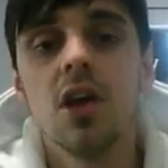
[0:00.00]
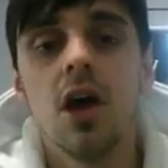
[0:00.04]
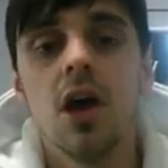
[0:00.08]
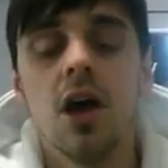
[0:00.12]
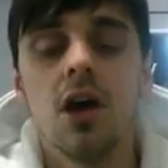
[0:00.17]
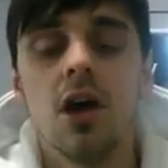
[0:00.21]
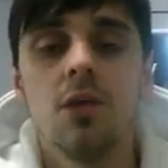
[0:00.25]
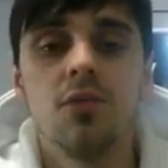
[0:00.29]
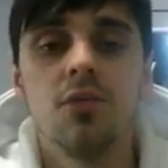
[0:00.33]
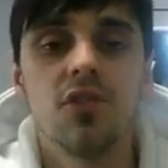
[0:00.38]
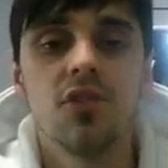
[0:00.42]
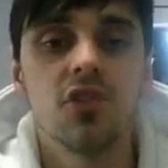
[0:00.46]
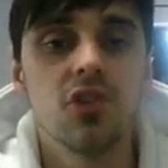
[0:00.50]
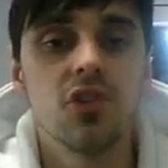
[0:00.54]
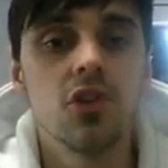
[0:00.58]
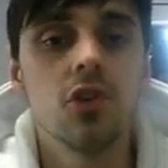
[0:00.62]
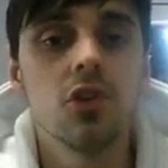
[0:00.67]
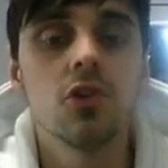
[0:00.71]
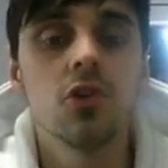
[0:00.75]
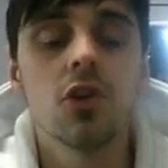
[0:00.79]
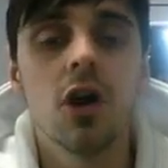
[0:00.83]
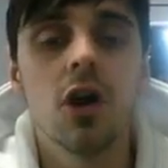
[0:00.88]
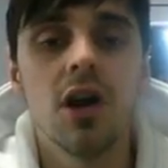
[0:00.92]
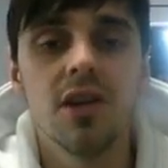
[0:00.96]
to
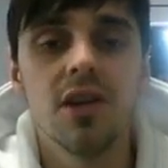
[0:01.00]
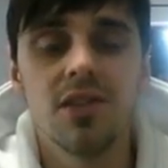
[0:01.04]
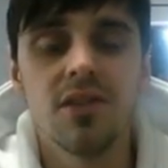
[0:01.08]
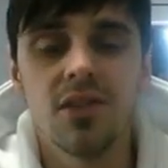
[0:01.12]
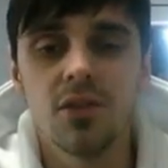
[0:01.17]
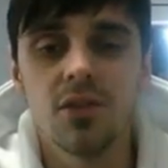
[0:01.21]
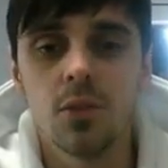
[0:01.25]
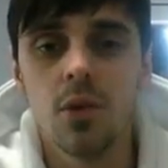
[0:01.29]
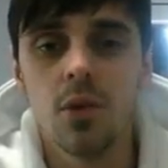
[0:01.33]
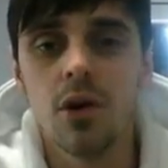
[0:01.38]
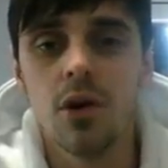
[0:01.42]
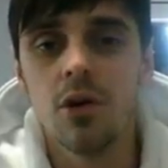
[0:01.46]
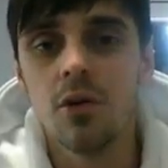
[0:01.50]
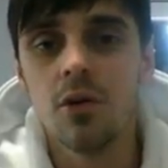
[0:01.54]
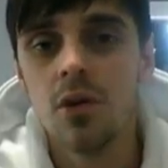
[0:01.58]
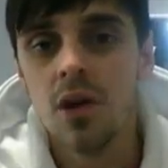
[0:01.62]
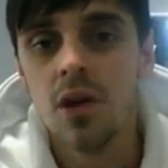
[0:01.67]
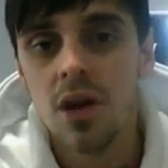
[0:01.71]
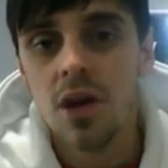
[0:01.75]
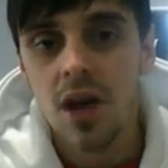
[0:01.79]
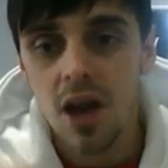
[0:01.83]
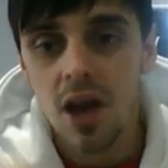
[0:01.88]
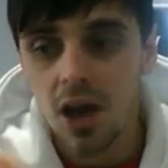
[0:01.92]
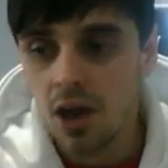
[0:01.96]
you guys as well
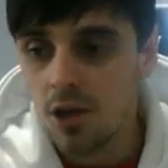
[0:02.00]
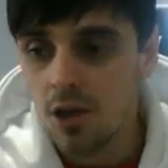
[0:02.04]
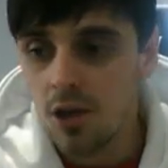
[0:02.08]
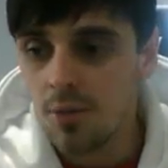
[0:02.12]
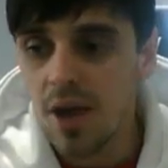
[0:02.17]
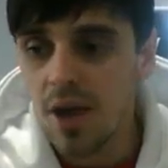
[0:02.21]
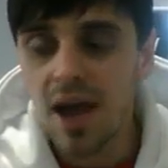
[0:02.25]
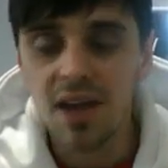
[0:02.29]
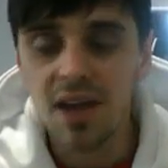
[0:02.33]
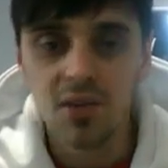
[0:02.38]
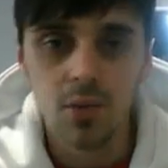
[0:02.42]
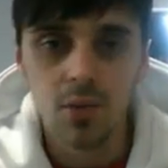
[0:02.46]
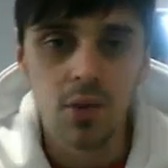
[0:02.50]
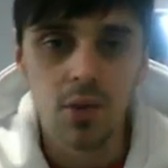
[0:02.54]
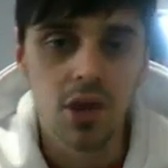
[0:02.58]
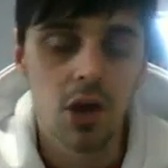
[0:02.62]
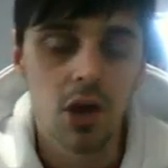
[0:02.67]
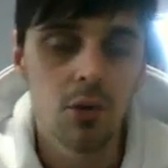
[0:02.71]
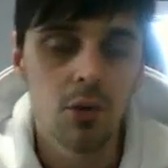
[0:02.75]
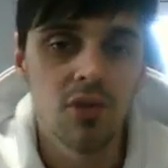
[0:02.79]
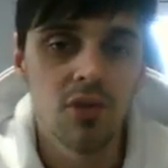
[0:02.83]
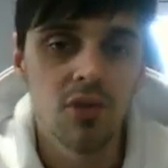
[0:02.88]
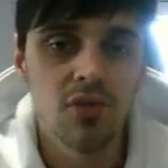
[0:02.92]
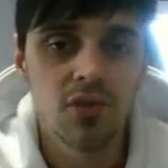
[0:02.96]
as we
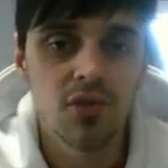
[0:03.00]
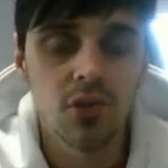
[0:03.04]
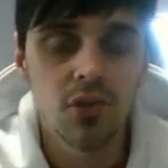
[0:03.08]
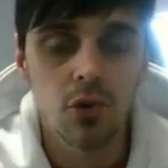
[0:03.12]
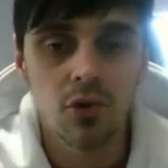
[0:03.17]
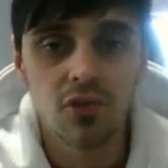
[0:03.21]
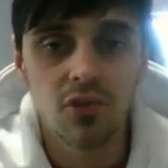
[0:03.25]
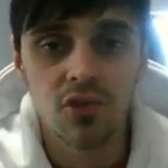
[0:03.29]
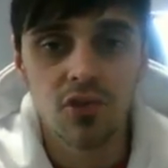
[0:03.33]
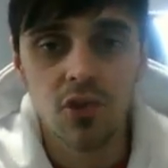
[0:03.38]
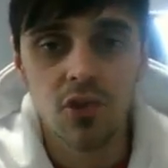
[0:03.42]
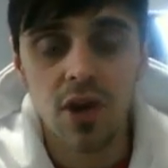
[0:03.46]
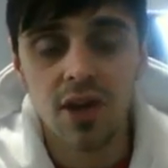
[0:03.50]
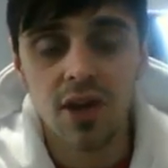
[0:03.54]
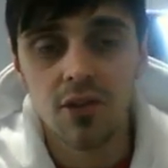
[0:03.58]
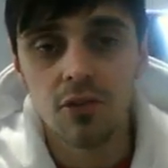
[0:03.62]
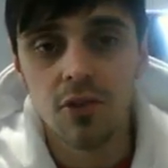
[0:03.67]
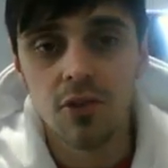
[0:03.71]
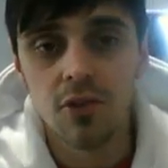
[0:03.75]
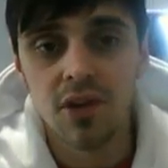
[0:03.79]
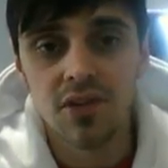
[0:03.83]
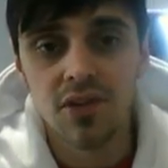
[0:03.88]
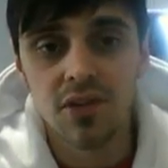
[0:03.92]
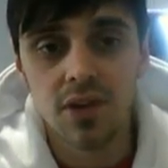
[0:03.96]
go on sort of throughout
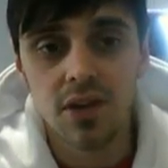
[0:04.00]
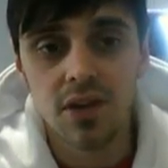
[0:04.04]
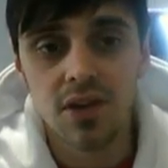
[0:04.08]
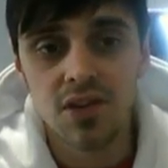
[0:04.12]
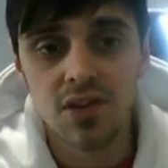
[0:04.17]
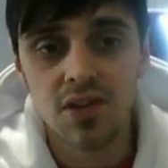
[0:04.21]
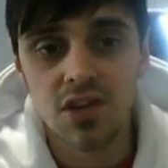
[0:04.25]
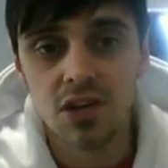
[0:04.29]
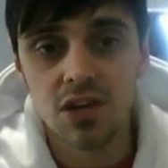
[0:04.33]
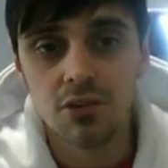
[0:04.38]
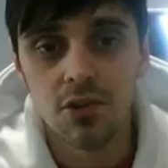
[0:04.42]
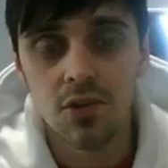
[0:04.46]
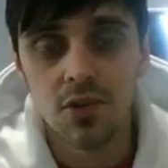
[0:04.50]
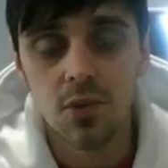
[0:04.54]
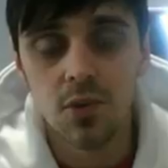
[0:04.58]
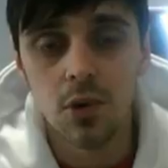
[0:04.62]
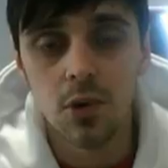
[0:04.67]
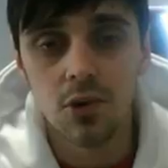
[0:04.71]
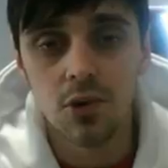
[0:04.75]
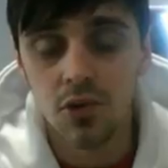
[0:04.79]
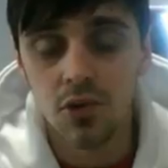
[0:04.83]
the rest of this year as well.